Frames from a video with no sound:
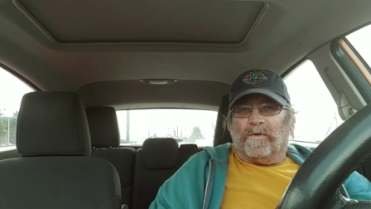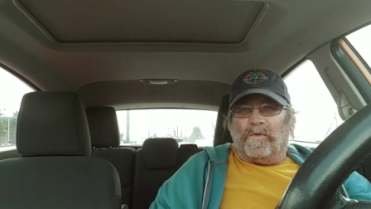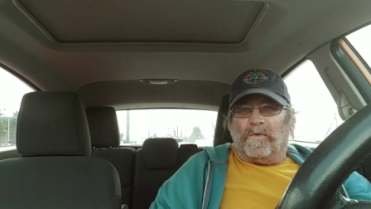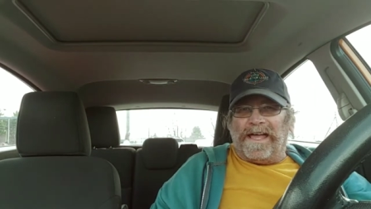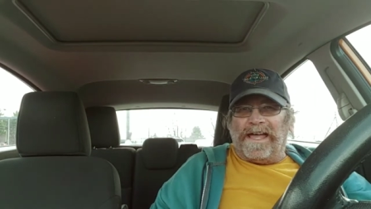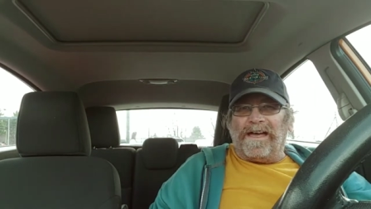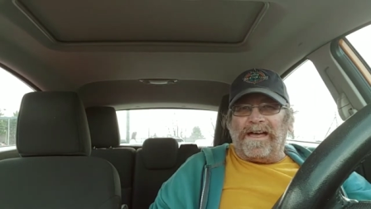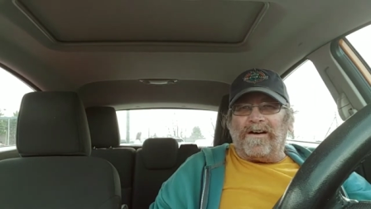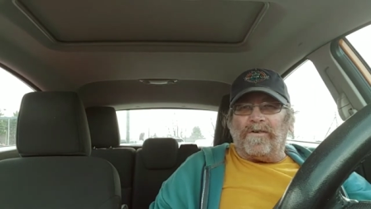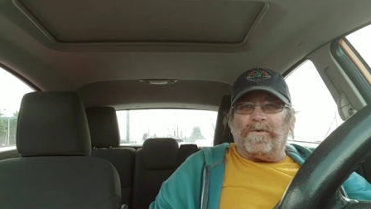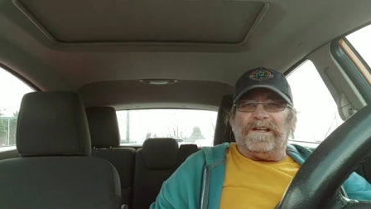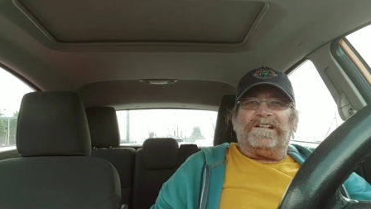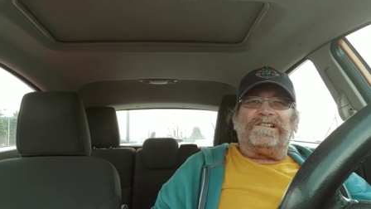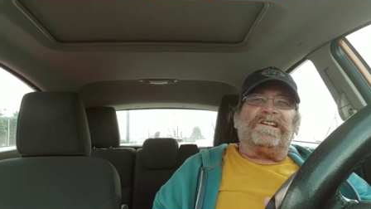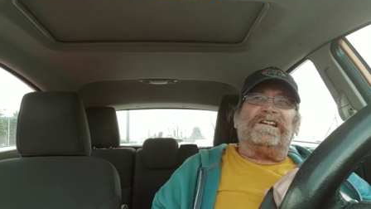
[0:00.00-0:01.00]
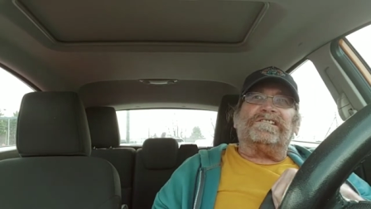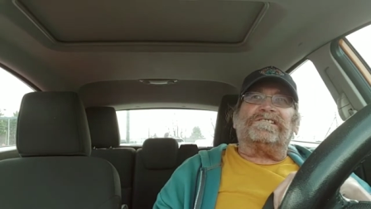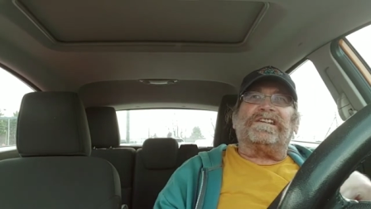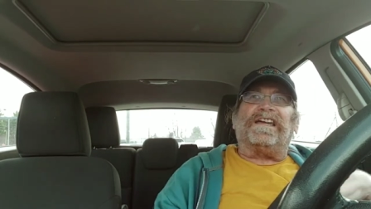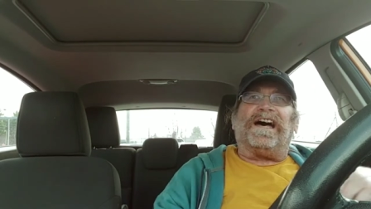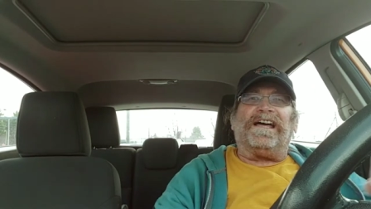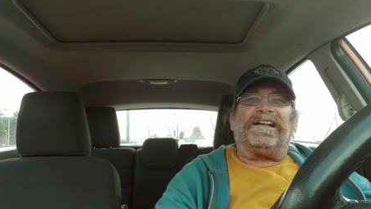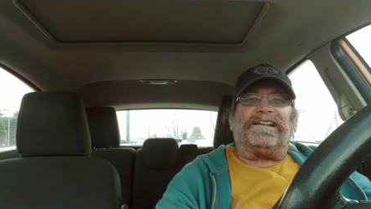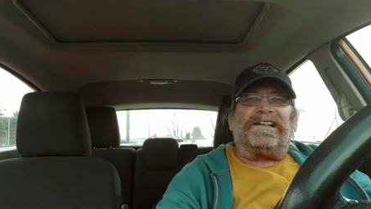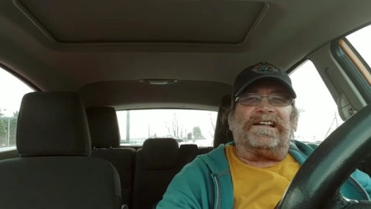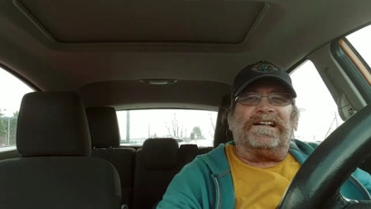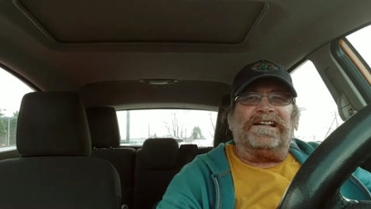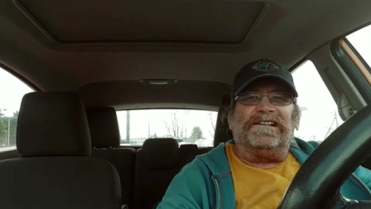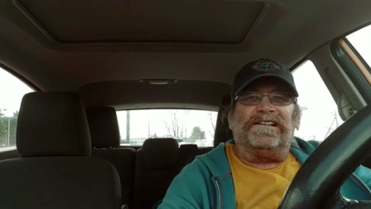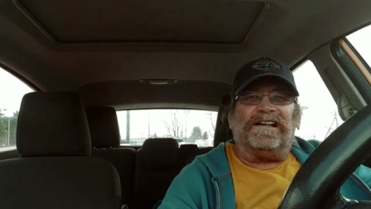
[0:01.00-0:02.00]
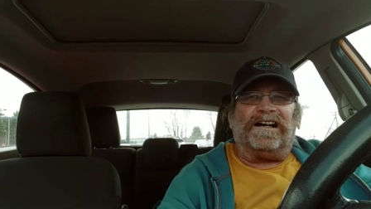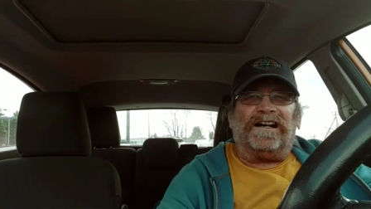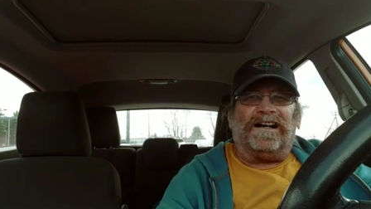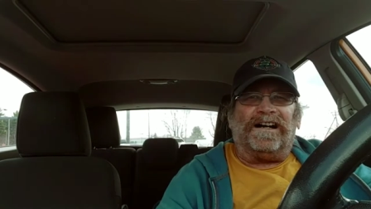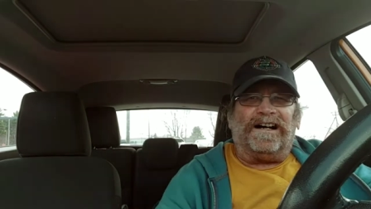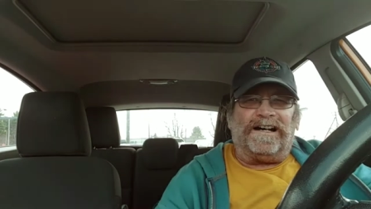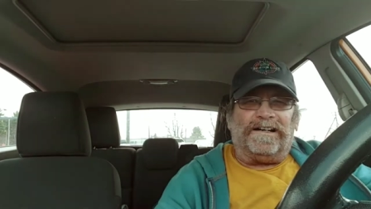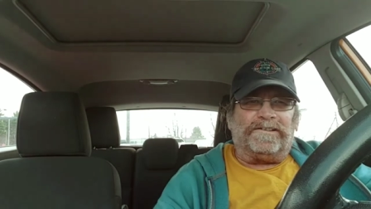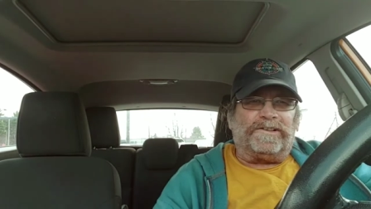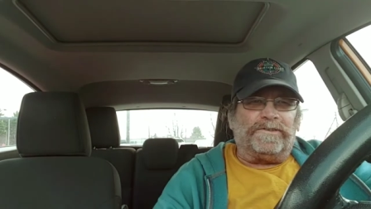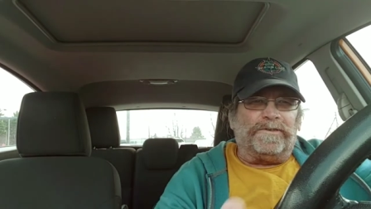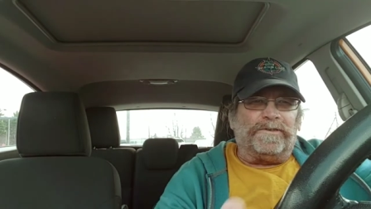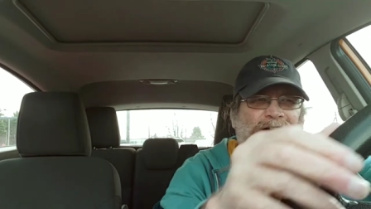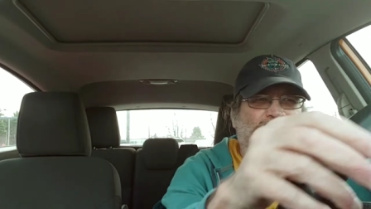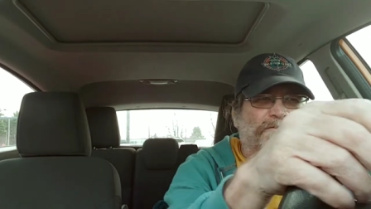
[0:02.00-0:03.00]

Well, we just got done uh, doing our